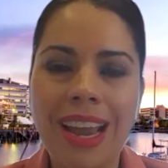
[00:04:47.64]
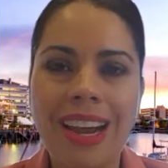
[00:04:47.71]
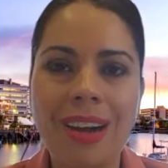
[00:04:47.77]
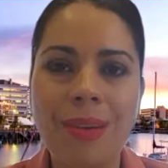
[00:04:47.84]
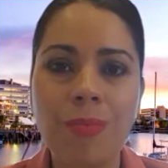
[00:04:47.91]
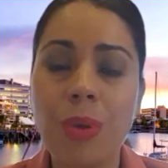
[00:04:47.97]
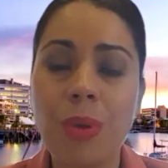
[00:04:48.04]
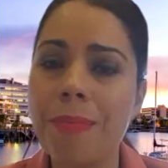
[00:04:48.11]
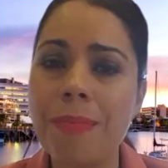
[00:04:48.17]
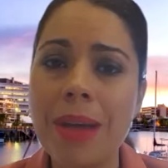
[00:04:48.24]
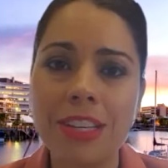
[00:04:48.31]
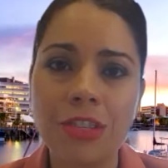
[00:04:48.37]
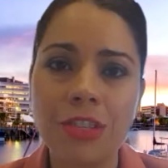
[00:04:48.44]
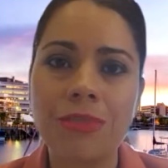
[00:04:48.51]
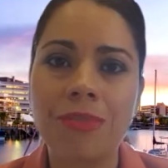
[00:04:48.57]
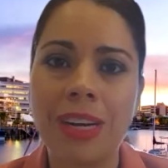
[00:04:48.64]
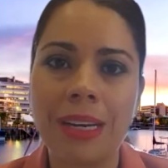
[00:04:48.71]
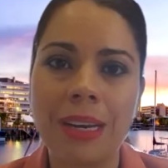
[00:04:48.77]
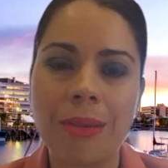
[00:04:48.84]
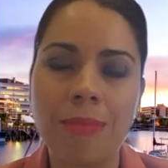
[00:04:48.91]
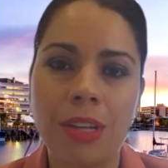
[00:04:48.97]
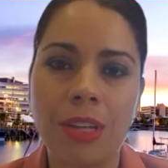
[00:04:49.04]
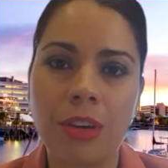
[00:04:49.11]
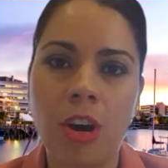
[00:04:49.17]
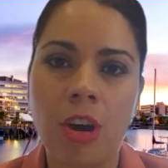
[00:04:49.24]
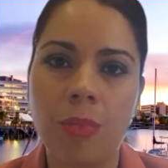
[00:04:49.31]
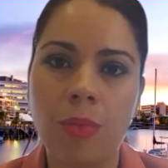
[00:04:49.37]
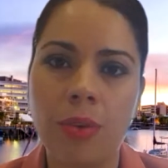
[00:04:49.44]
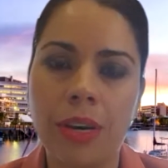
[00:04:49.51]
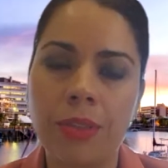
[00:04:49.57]
with matched funding by the
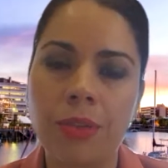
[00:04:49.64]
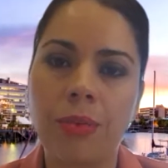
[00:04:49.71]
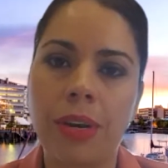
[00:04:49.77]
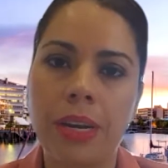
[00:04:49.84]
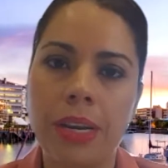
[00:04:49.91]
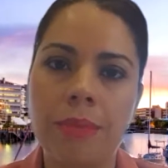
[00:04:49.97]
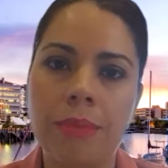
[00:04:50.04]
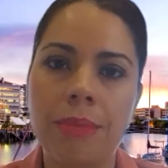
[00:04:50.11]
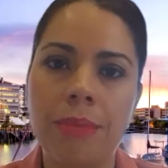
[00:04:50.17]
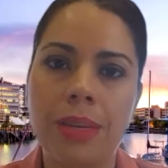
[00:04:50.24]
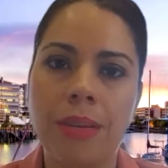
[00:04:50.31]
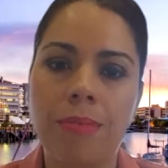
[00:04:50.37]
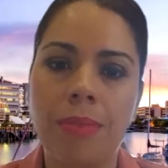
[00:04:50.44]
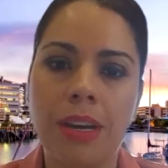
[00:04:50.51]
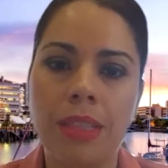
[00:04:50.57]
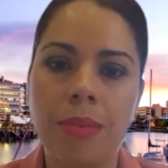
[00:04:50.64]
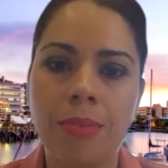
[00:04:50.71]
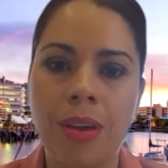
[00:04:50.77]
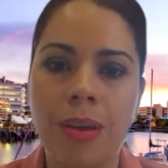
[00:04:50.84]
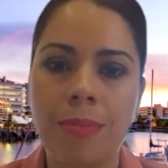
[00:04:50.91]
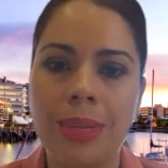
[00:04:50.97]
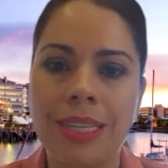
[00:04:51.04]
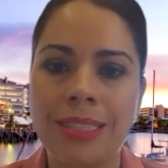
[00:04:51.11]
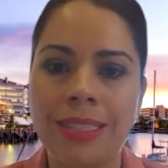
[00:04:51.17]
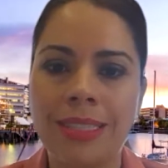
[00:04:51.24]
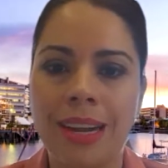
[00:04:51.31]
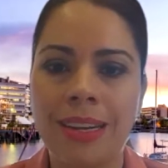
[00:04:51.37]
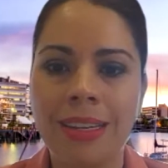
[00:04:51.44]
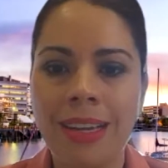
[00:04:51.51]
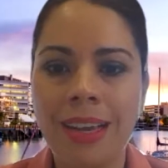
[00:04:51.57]
Commonwealth already committed by the Prime Minister.